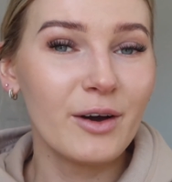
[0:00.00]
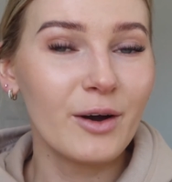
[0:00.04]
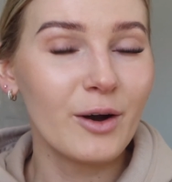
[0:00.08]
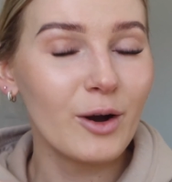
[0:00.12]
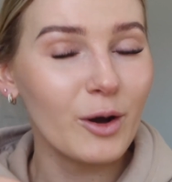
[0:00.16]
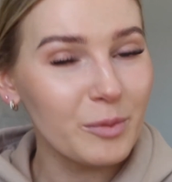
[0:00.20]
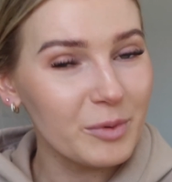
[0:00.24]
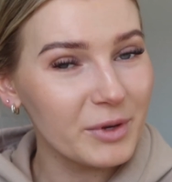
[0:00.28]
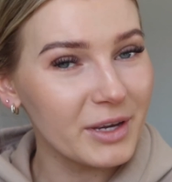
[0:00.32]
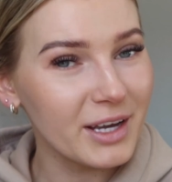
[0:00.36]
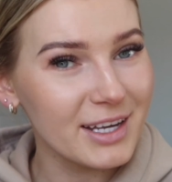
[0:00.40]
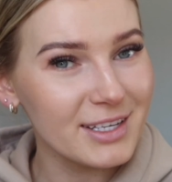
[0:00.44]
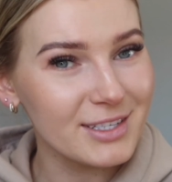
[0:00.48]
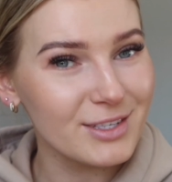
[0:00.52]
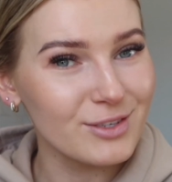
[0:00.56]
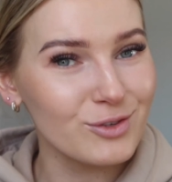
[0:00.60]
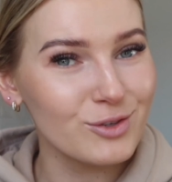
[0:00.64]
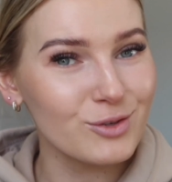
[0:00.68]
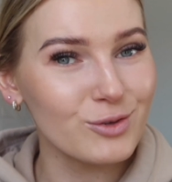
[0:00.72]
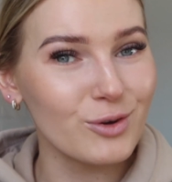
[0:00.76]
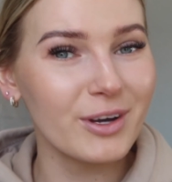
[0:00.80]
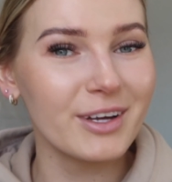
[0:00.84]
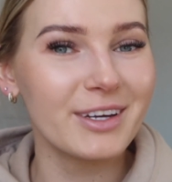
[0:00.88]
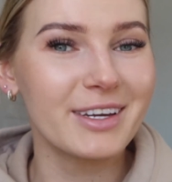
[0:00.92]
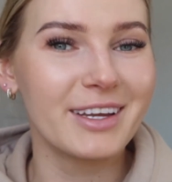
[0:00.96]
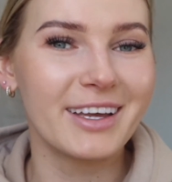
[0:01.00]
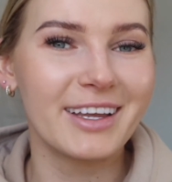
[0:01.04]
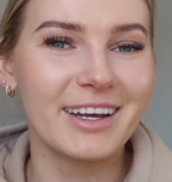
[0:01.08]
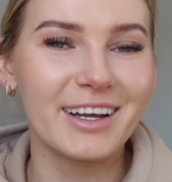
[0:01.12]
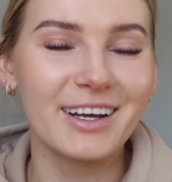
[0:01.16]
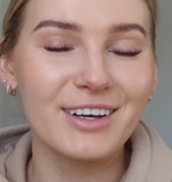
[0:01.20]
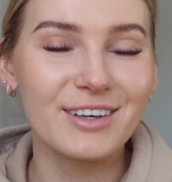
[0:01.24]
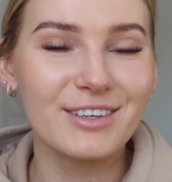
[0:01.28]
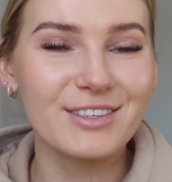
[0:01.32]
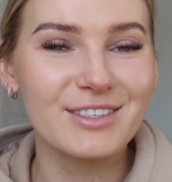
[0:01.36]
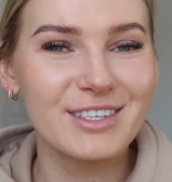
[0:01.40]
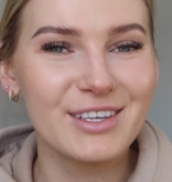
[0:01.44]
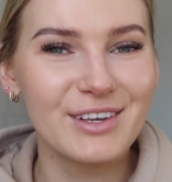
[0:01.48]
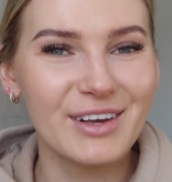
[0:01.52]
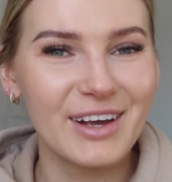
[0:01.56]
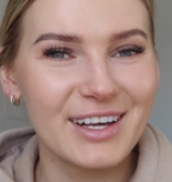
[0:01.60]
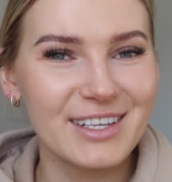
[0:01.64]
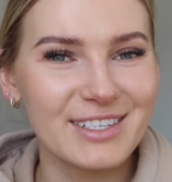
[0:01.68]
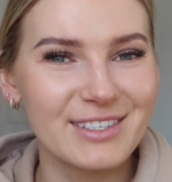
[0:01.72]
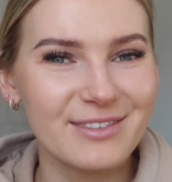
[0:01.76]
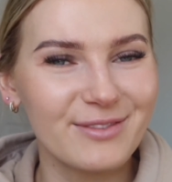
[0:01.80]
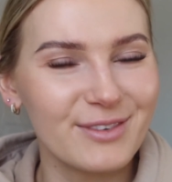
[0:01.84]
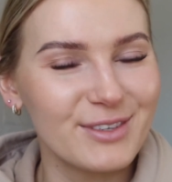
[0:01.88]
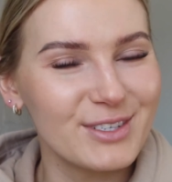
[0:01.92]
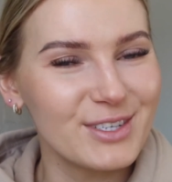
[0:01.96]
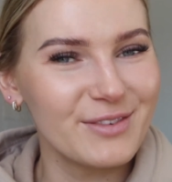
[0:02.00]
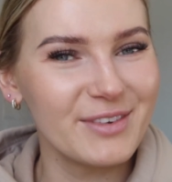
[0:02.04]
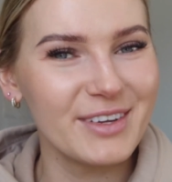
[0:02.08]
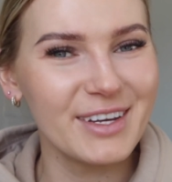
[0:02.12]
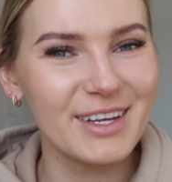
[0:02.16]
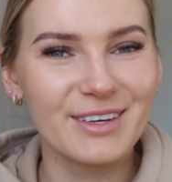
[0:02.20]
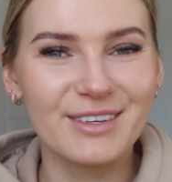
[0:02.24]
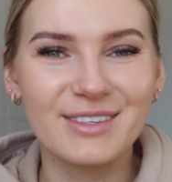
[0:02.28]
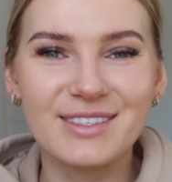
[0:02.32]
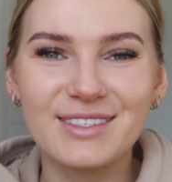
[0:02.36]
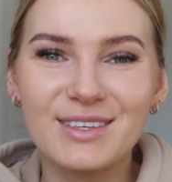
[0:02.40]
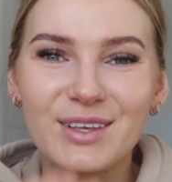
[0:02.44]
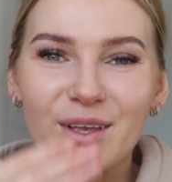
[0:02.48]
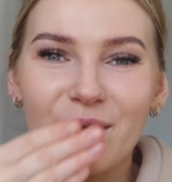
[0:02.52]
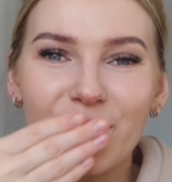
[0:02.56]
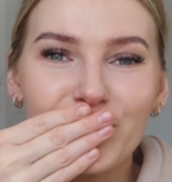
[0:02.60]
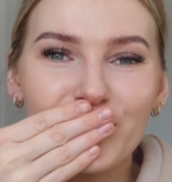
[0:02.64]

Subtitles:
Hope you guys enjoyed, and I'll see you guys in future videos.